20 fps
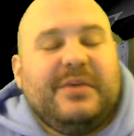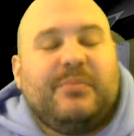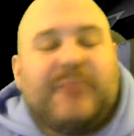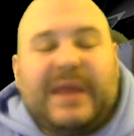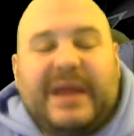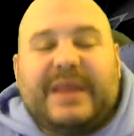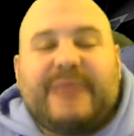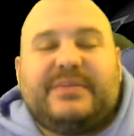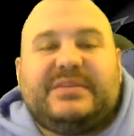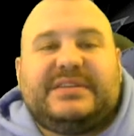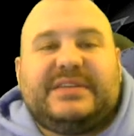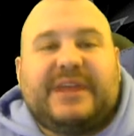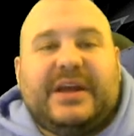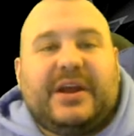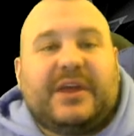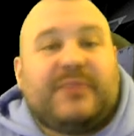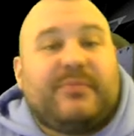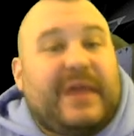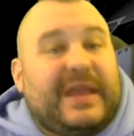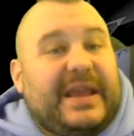My name is
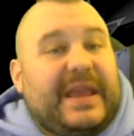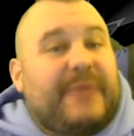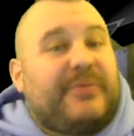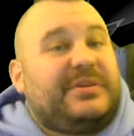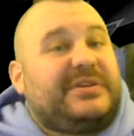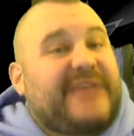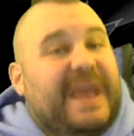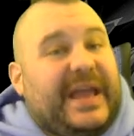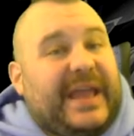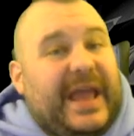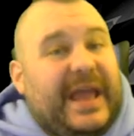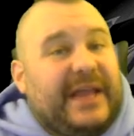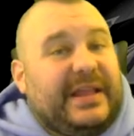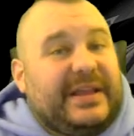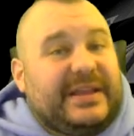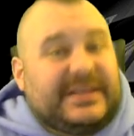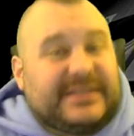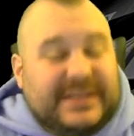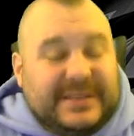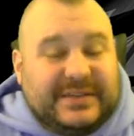Derek. My gamertag
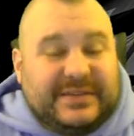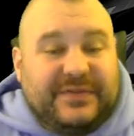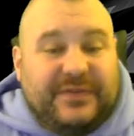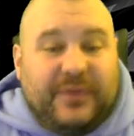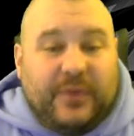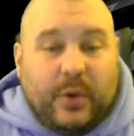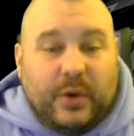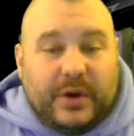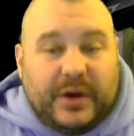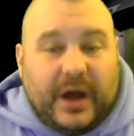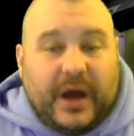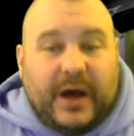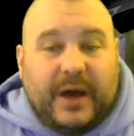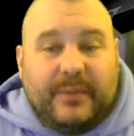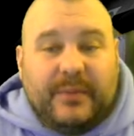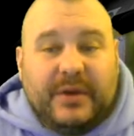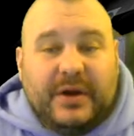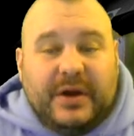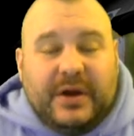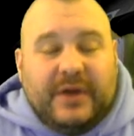alias is
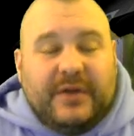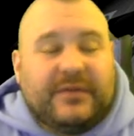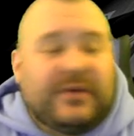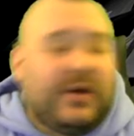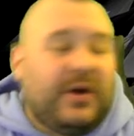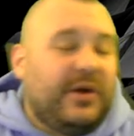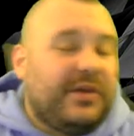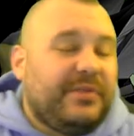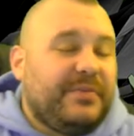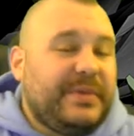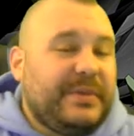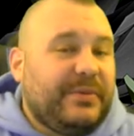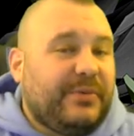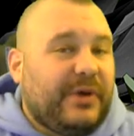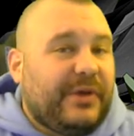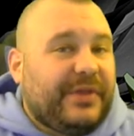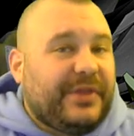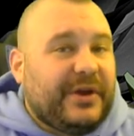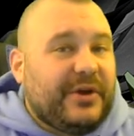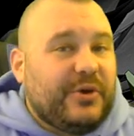4Dom for all the
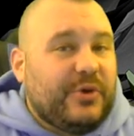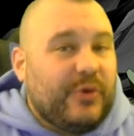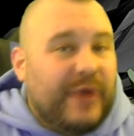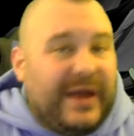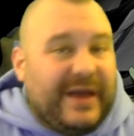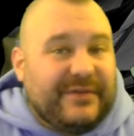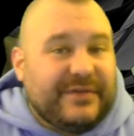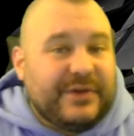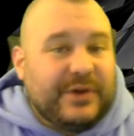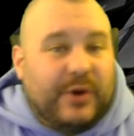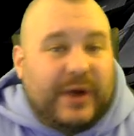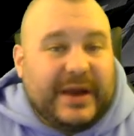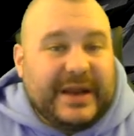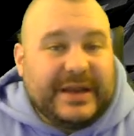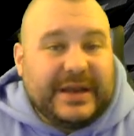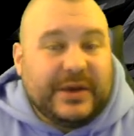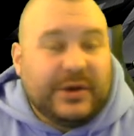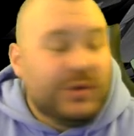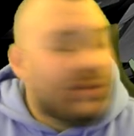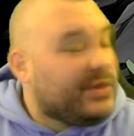people out there who have no
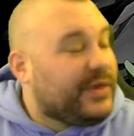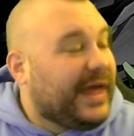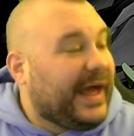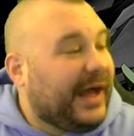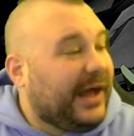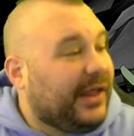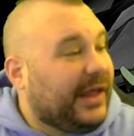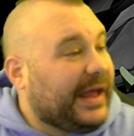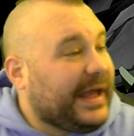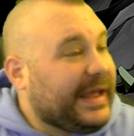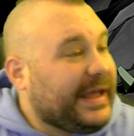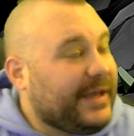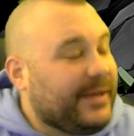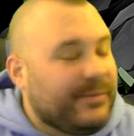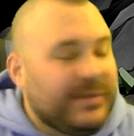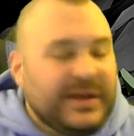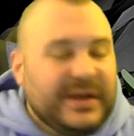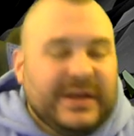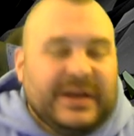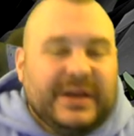idea who the hell I
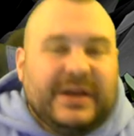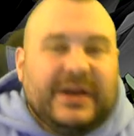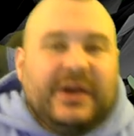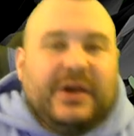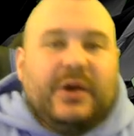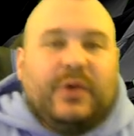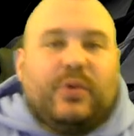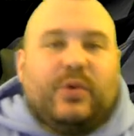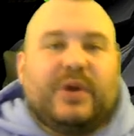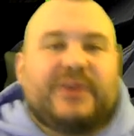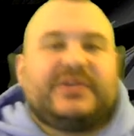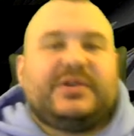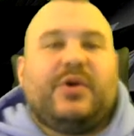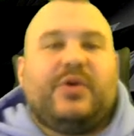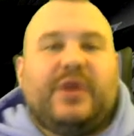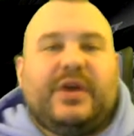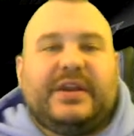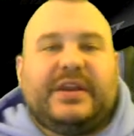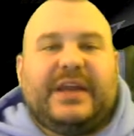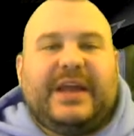am. What's
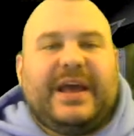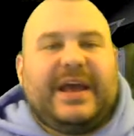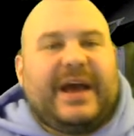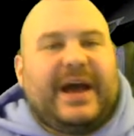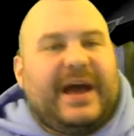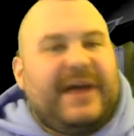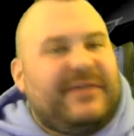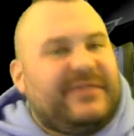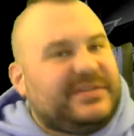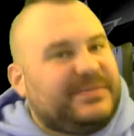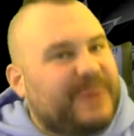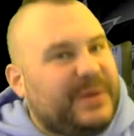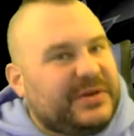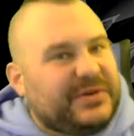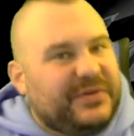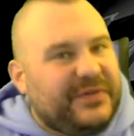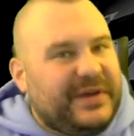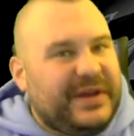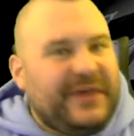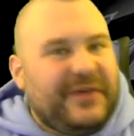going on today? I have a
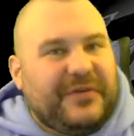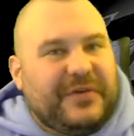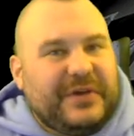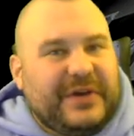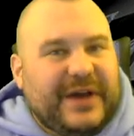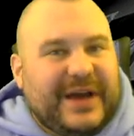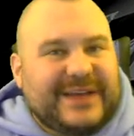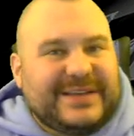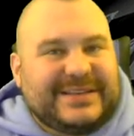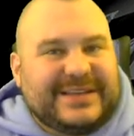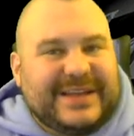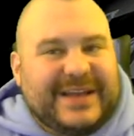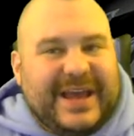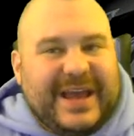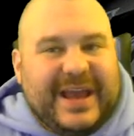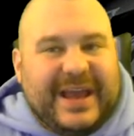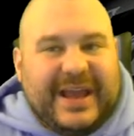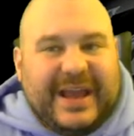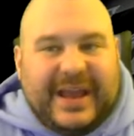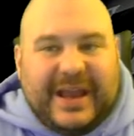special video for you guys
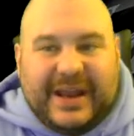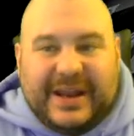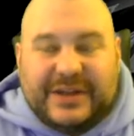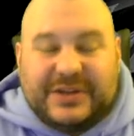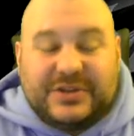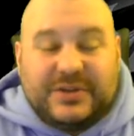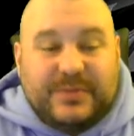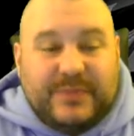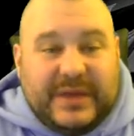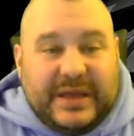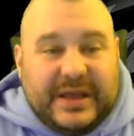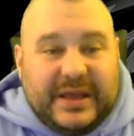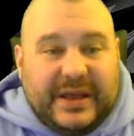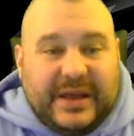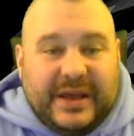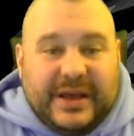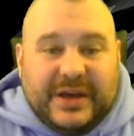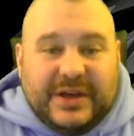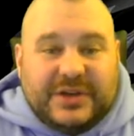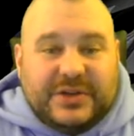today and it should be
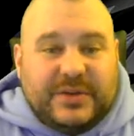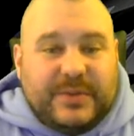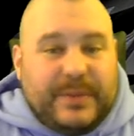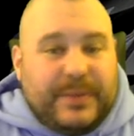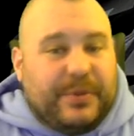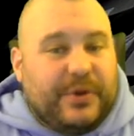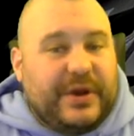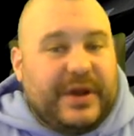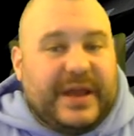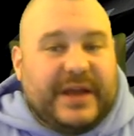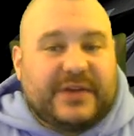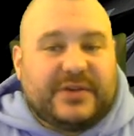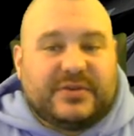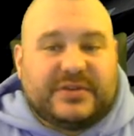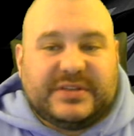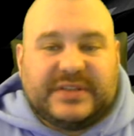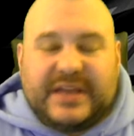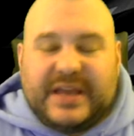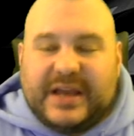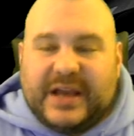should be pretty
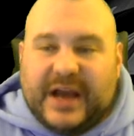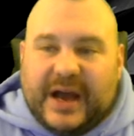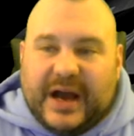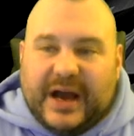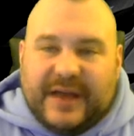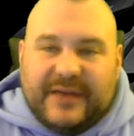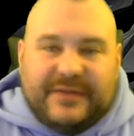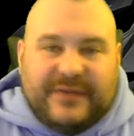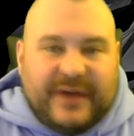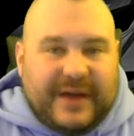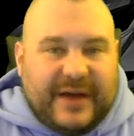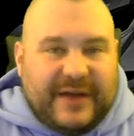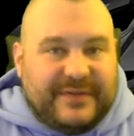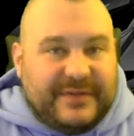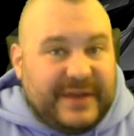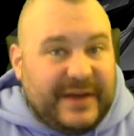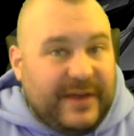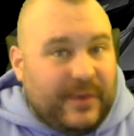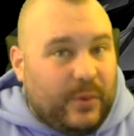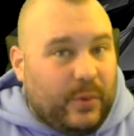interesting. I've I've
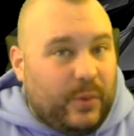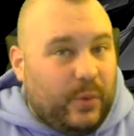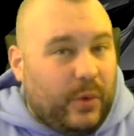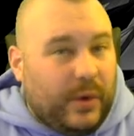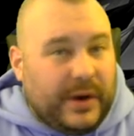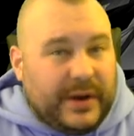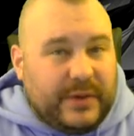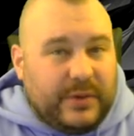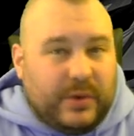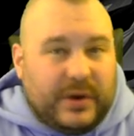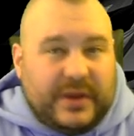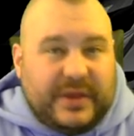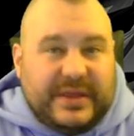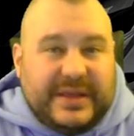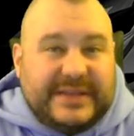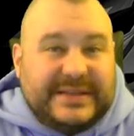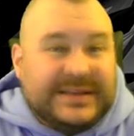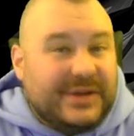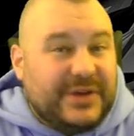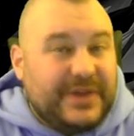never wanted one of
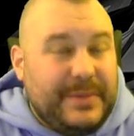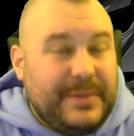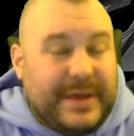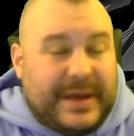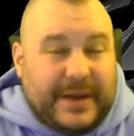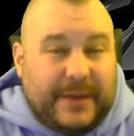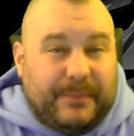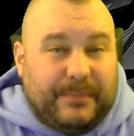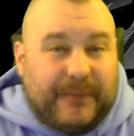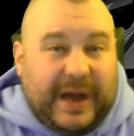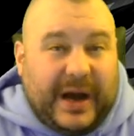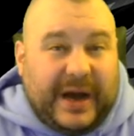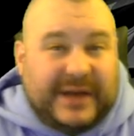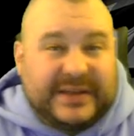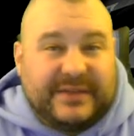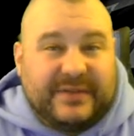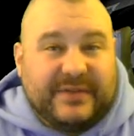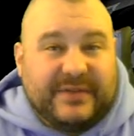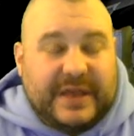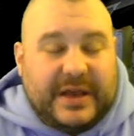these. It's going to be an
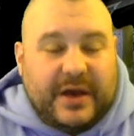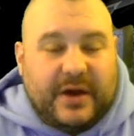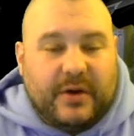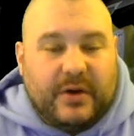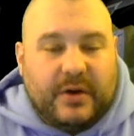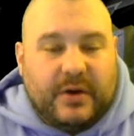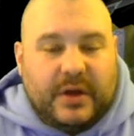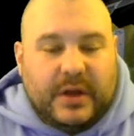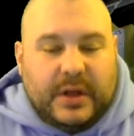unboxing video